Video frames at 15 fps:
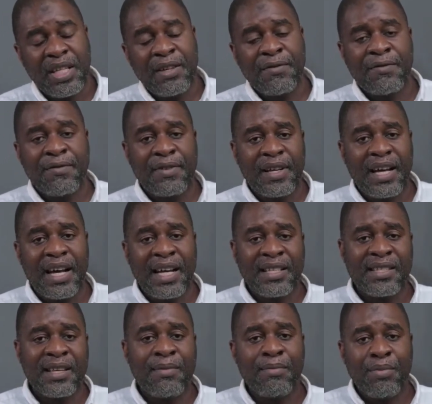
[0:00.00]
If
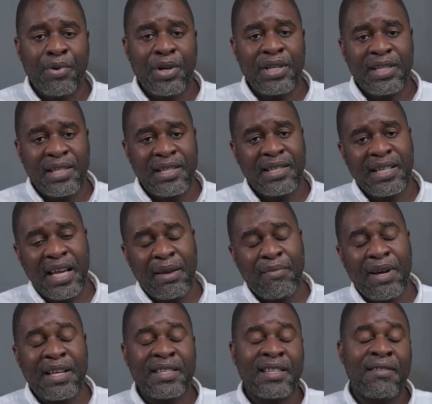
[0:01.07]
at some point in
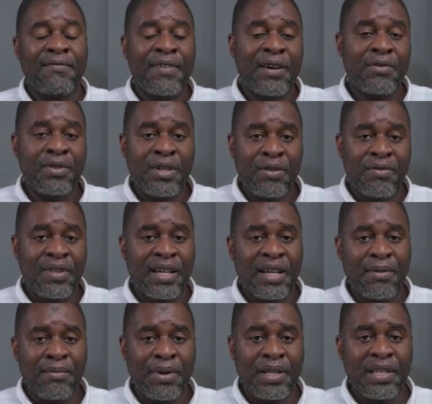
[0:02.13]
time, as the founder of the
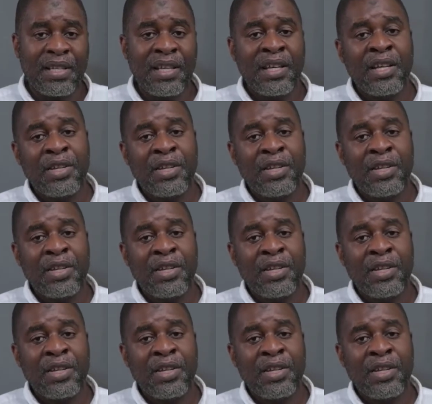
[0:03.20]
company,